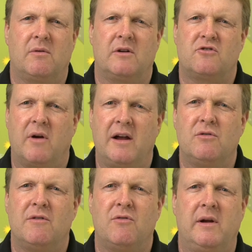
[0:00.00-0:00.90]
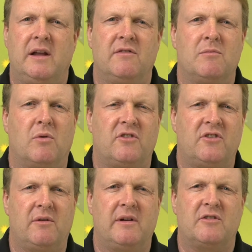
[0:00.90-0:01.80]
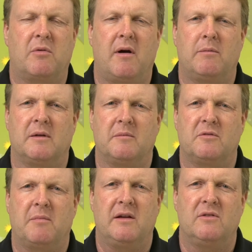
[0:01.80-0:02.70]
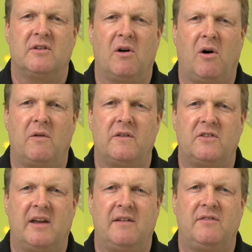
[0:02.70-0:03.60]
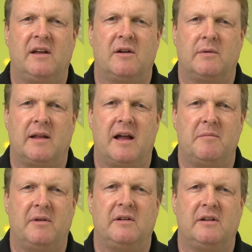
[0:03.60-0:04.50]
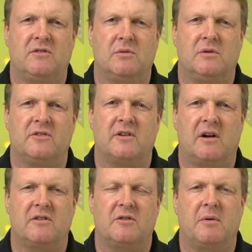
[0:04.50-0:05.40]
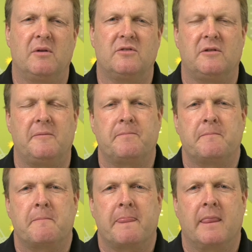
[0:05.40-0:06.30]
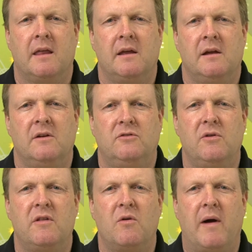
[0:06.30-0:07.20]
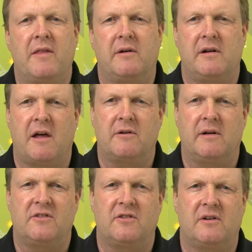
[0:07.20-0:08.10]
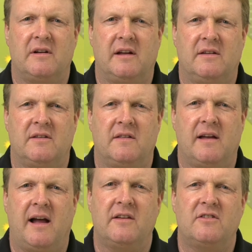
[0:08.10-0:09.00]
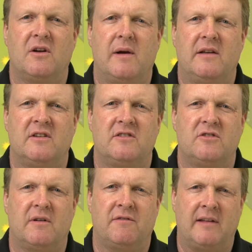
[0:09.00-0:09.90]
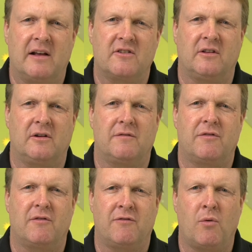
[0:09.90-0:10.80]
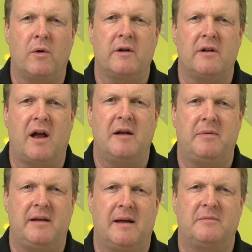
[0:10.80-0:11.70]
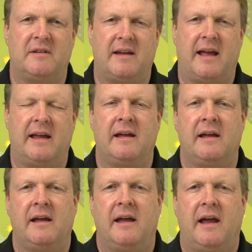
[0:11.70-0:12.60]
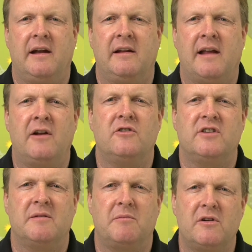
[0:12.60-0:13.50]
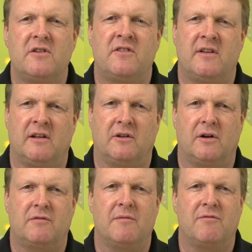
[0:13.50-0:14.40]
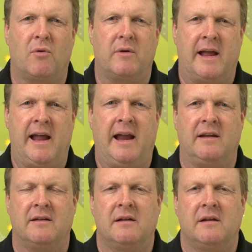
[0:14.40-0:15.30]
are trying to avoid even more serious problems by using all the safety and reliability tools at our disposal. Due to the weather and other uncertainties, the ISO has issued a flex alert for 4 to 9 p.m. today and an energy emergency alert from 4 to 8.